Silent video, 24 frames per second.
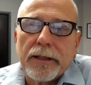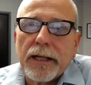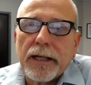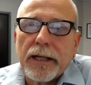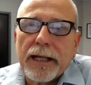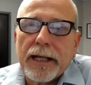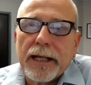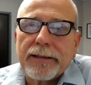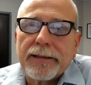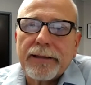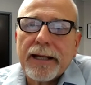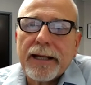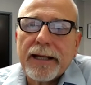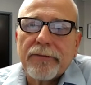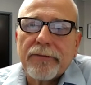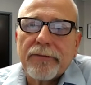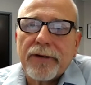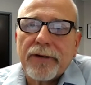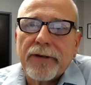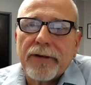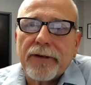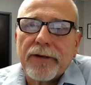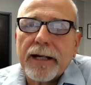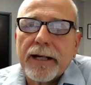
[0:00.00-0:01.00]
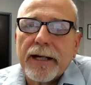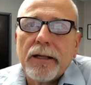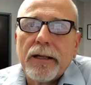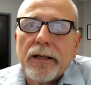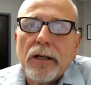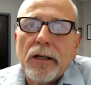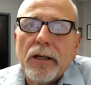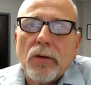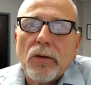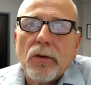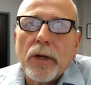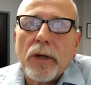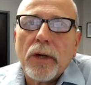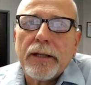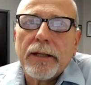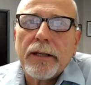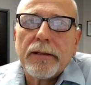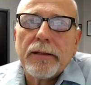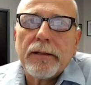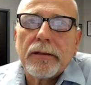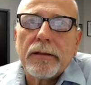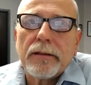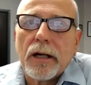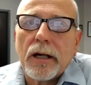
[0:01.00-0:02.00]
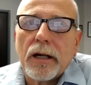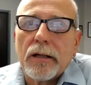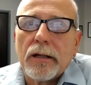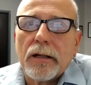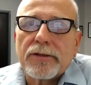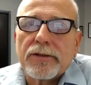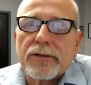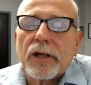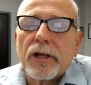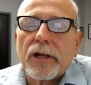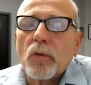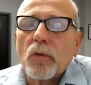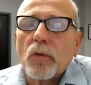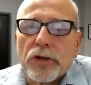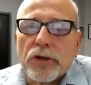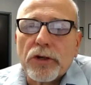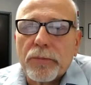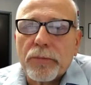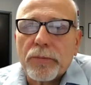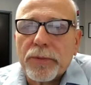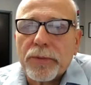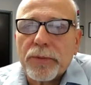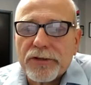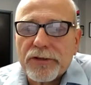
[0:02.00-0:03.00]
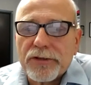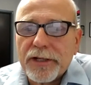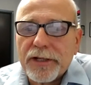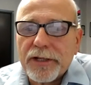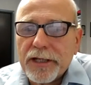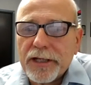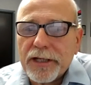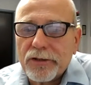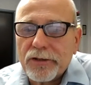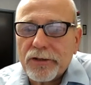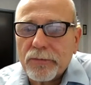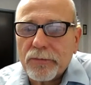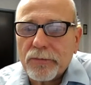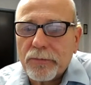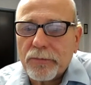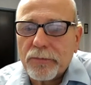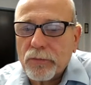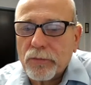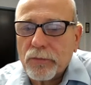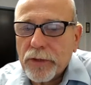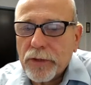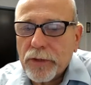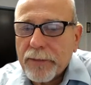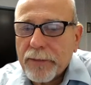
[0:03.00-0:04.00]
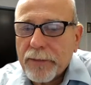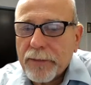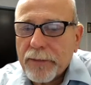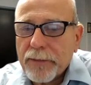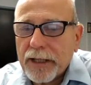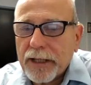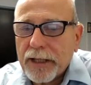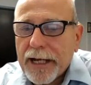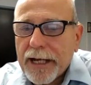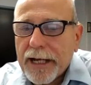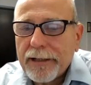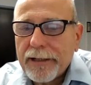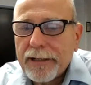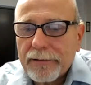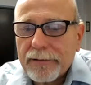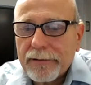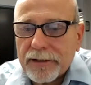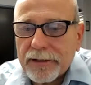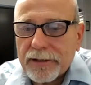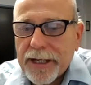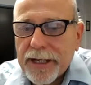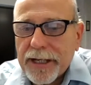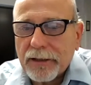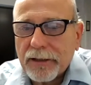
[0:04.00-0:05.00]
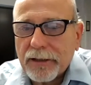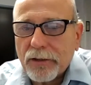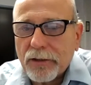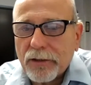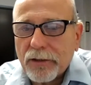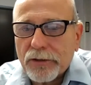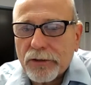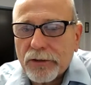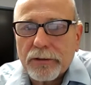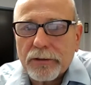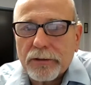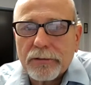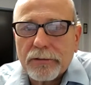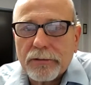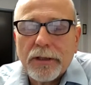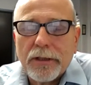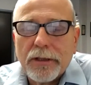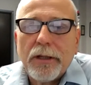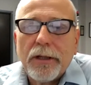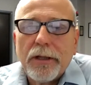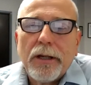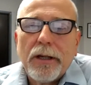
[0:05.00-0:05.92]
it would identify when sun worshipers needed to reapply suntan lotion.